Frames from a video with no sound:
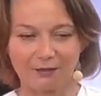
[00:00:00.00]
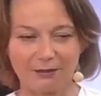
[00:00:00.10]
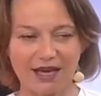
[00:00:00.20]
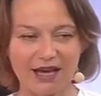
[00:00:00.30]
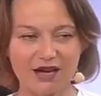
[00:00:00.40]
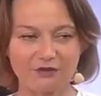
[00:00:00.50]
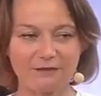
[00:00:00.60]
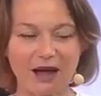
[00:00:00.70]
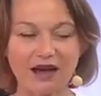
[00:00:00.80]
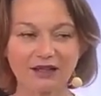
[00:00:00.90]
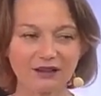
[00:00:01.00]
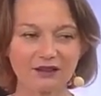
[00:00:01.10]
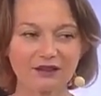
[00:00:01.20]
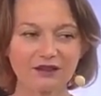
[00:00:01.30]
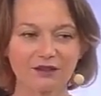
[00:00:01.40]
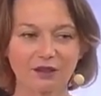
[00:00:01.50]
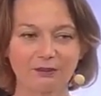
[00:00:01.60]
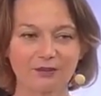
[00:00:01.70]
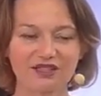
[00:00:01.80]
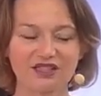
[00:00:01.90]
may I remind her the
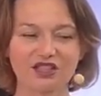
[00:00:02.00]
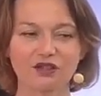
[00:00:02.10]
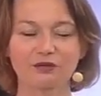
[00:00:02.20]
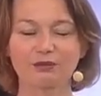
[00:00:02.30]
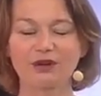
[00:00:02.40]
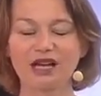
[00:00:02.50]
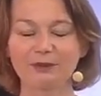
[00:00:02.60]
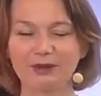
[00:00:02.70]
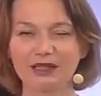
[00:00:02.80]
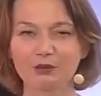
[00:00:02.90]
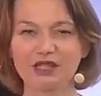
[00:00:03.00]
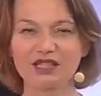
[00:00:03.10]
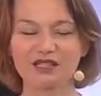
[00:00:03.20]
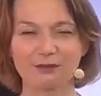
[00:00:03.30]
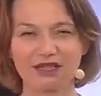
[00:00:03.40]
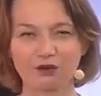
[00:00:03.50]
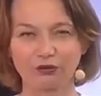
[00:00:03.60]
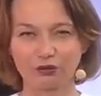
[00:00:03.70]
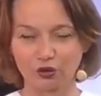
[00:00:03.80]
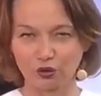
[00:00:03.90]
composition of bright pill, which is made
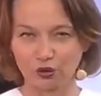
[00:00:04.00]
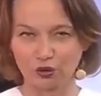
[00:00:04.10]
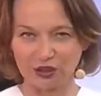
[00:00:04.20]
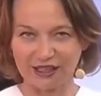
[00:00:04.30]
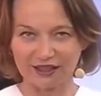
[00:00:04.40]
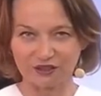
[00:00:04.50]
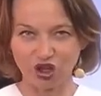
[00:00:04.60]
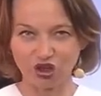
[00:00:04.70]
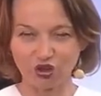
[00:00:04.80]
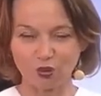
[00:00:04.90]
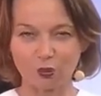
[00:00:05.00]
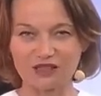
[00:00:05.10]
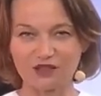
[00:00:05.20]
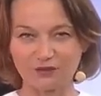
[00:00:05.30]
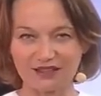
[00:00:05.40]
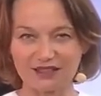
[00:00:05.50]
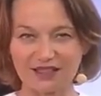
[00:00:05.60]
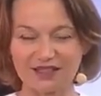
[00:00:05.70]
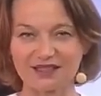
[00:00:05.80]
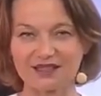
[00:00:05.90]
of gluconolactone with
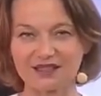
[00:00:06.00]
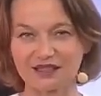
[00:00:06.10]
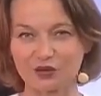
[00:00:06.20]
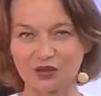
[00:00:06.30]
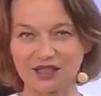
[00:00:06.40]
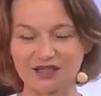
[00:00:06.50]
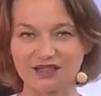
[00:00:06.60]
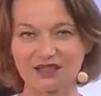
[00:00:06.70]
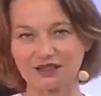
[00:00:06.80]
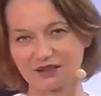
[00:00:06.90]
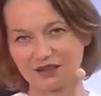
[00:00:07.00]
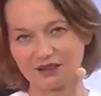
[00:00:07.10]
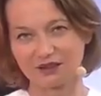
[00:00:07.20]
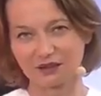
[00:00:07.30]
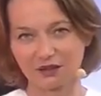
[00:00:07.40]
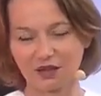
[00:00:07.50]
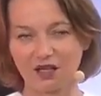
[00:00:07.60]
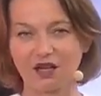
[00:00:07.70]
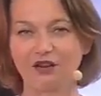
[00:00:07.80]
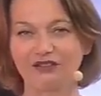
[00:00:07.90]
phytic acid, citric acid, little
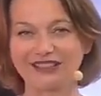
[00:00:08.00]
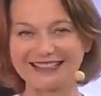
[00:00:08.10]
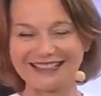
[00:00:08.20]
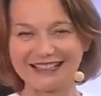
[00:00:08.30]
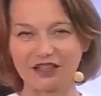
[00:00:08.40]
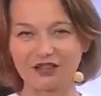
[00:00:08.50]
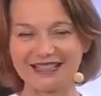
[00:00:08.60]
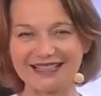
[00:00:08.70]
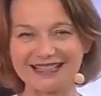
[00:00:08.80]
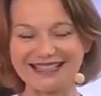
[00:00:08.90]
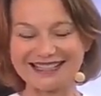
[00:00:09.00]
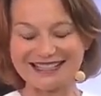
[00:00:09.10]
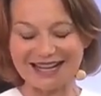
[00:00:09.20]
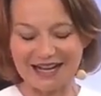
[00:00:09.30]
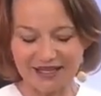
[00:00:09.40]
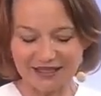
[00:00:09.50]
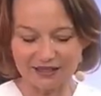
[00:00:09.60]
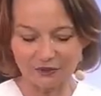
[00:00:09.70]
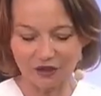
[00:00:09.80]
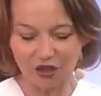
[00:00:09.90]
of glycolic, is
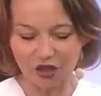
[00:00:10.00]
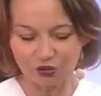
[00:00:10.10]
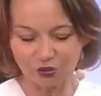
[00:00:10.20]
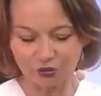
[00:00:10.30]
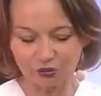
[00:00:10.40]
ideal to